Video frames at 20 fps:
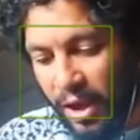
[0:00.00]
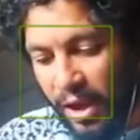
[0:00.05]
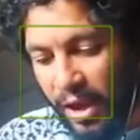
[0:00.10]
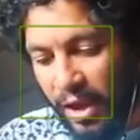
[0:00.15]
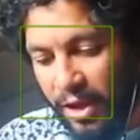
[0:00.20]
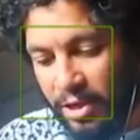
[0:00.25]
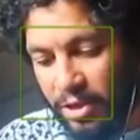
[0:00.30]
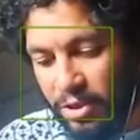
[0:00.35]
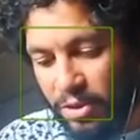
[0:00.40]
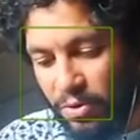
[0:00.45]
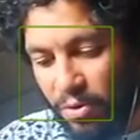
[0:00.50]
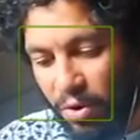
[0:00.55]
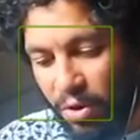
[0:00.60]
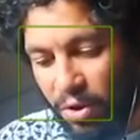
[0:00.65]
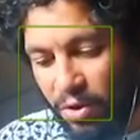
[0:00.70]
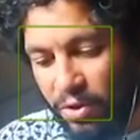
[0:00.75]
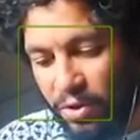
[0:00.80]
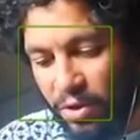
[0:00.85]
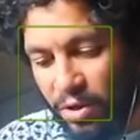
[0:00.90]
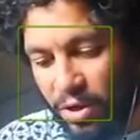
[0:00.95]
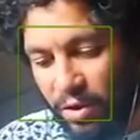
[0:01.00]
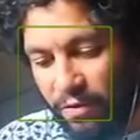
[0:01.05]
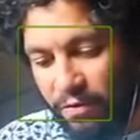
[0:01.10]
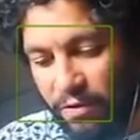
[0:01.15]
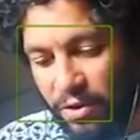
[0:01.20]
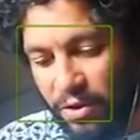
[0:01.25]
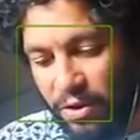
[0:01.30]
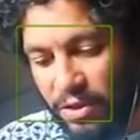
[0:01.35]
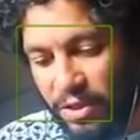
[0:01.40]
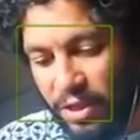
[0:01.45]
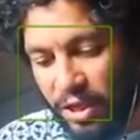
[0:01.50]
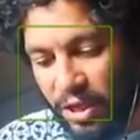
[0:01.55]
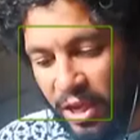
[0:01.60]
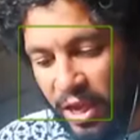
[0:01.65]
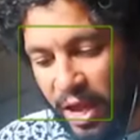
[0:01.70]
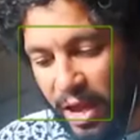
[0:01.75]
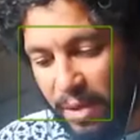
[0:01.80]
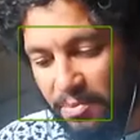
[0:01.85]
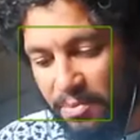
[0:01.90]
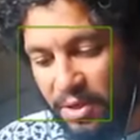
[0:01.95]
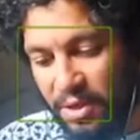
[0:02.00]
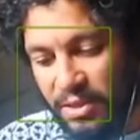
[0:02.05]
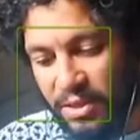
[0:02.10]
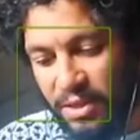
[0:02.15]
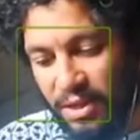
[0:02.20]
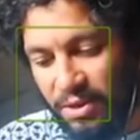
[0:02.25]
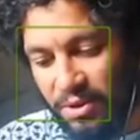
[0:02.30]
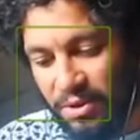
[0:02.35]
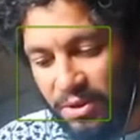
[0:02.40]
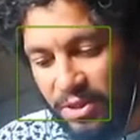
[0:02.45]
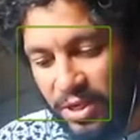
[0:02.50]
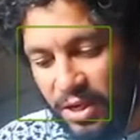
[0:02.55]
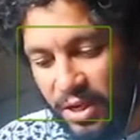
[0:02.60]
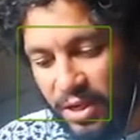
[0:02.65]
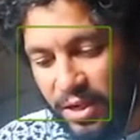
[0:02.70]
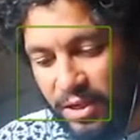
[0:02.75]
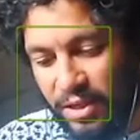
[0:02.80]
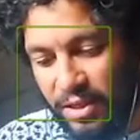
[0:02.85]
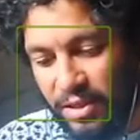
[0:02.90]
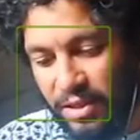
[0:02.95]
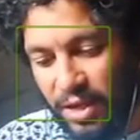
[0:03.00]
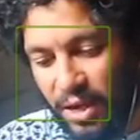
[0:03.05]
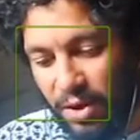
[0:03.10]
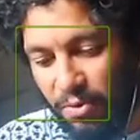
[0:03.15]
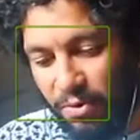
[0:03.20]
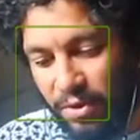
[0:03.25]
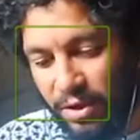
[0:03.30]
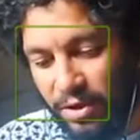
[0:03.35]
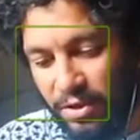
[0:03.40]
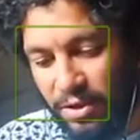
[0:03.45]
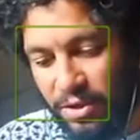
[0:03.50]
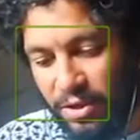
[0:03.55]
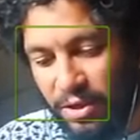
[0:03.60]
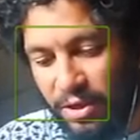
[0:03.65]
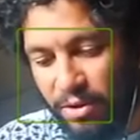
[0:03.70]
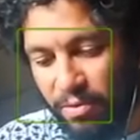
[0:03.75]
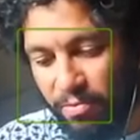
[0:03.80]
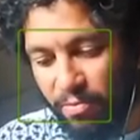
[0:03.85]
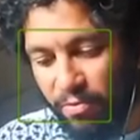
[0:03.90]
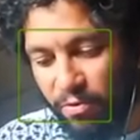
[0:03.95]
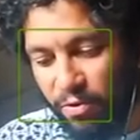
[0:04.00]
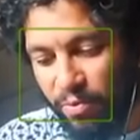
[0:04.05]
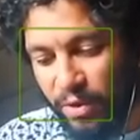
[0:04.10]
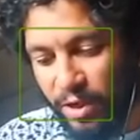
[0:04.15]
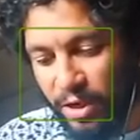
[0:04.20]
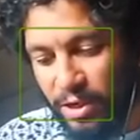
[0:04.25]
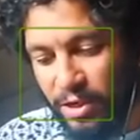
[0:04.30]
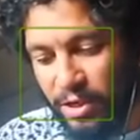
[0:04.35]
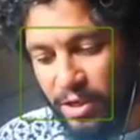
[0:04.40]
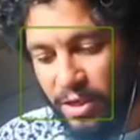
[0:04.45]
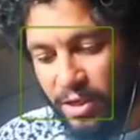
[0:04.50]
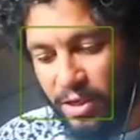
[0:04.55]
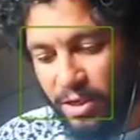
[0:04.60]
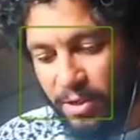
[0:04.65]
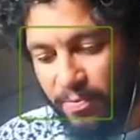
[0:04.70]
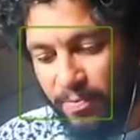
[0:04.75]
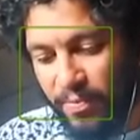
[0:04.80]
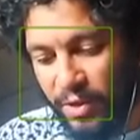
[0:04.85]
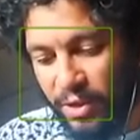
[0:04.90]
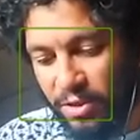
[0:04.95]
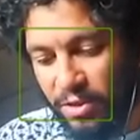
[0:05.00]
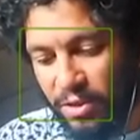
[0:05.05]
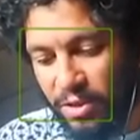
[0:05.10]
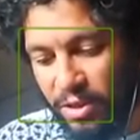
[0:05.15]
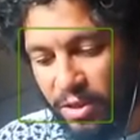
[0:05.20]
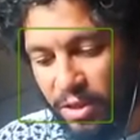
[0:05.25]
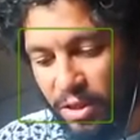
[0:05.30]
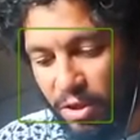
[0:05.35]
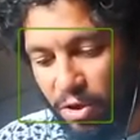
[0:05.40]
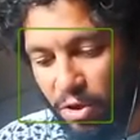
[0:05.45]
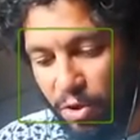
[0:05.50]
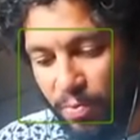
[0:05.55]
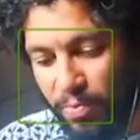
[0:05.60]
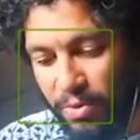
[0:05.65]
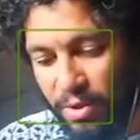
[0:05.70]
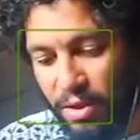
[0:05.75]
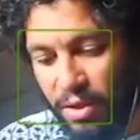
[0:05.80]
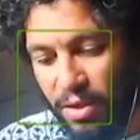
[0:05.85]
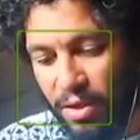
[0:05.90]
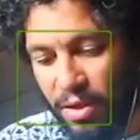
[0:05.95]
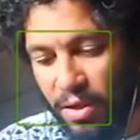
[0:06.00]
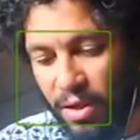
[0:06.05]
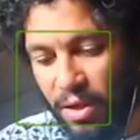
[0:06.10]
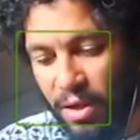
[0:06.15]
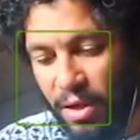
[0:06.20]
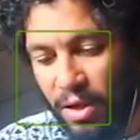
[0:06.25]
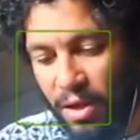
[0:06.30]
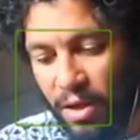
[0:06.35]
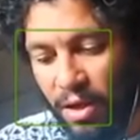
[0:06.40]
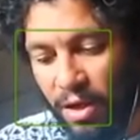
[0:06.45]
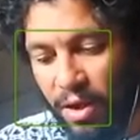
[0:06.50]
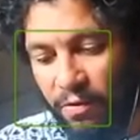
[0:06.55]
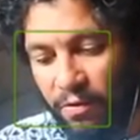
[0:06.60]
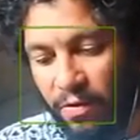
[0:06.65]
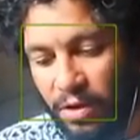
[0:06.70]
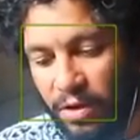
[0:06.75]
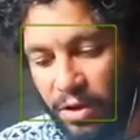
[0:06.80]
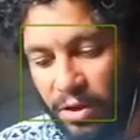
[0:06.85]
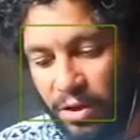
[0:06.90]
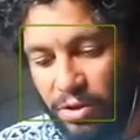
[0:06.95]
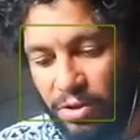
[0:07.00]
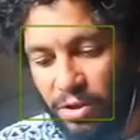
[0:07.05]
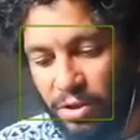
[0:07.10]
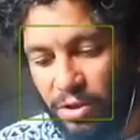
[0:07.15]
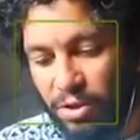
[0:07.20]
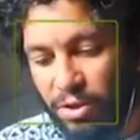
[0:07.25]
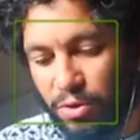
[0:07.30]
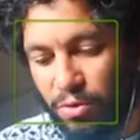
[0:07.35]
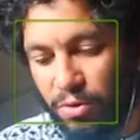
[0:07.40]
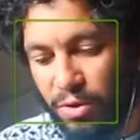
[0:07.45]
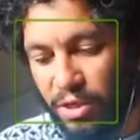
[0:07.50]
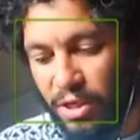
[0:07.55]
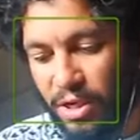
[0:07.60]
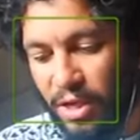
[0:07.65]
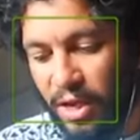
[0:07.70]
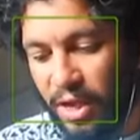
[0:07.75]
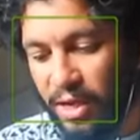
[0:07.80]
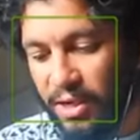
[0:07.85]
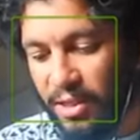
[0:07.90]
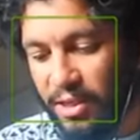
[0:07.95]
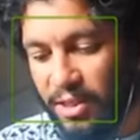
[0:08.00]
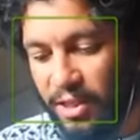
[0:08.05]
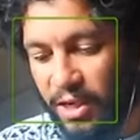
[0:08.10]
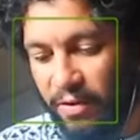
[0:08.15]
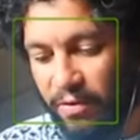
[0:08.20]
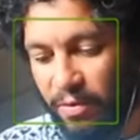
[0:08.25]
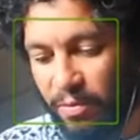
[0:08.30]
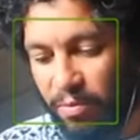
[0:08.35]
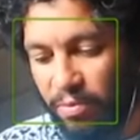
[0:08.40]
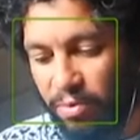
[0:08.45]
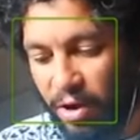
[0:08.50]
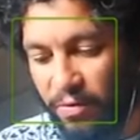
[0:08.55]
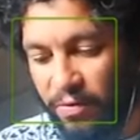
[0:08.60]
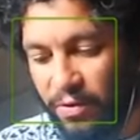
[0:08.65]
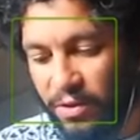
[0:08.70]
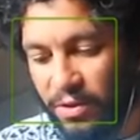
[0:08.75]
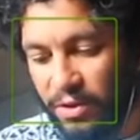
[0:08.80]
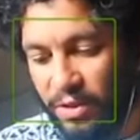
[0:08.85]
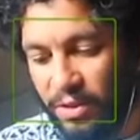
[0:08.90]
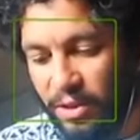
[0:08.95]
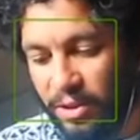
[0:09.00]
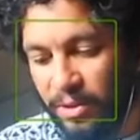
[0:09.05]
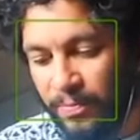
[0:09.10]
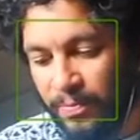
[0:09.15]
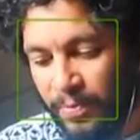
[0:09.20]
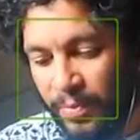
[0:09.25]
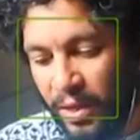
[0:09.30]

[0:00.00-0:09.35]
and to all the governors and captains and lieutenants that were under him, from India unto Ethiopia, of 127 provinces.